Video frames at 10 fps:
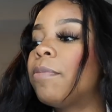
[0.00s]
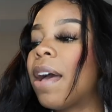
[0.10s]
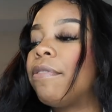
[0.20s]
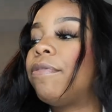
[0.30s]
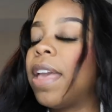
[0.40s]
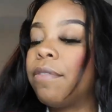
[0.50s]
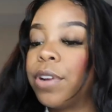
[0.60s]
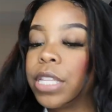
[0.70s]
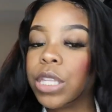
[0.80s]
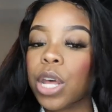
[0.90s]
of my
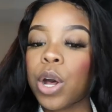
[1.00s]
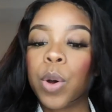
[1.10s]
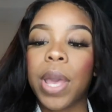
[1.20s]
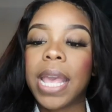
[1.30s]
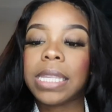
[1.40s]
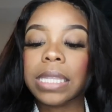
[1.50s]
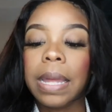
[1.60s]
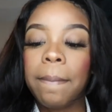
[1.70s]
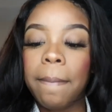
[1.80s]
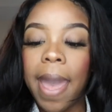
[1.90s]
favorites, though, is
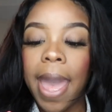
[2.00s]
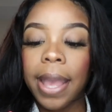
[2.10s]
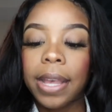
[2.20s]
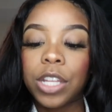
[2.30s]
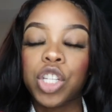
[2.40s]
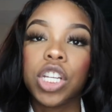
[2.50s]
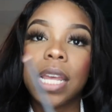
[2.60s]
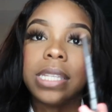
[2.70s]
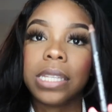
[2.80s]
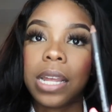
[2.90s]
the MAC
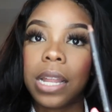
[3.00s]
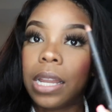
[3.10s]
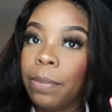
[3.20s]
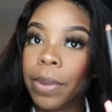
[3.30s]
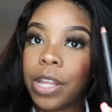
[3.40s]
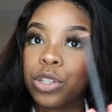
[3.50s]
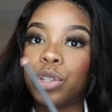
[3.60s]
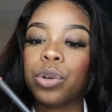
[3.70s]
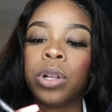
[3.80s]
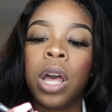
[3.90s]
Chestnut Lip
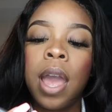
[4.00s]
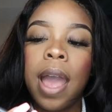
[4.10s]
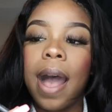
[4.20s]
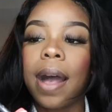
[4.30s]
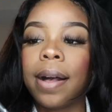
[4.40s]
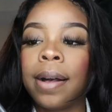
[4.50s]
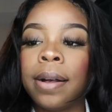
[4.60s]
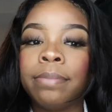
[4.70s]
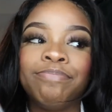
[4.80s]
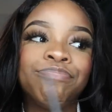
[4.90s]
Pencil.
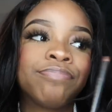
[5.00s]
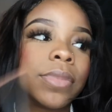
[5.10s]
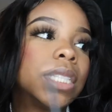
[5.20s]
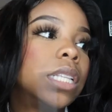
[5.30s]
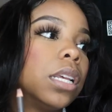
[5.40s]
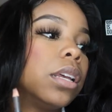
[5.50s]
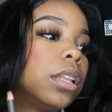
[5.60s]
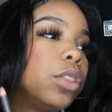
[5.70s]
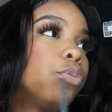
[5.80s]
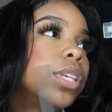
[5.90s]
The
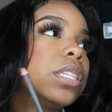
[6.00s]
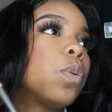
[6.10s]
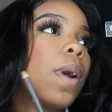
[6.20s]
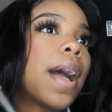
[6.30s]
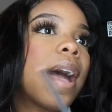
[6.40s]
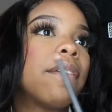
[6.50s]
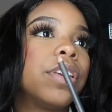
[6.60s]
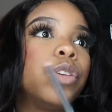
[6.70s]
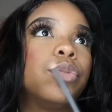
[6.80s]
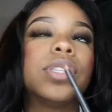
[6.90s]
reason why I
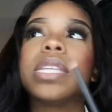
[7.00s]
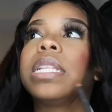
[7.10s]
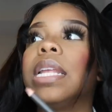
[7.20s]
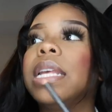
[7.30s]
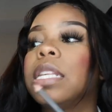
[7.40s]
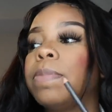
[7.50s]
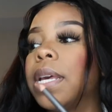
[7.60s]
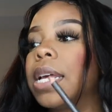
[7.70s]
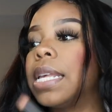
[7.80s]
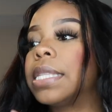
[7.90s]
haven't used this lately is
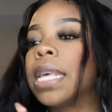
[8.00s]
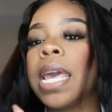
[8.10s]
because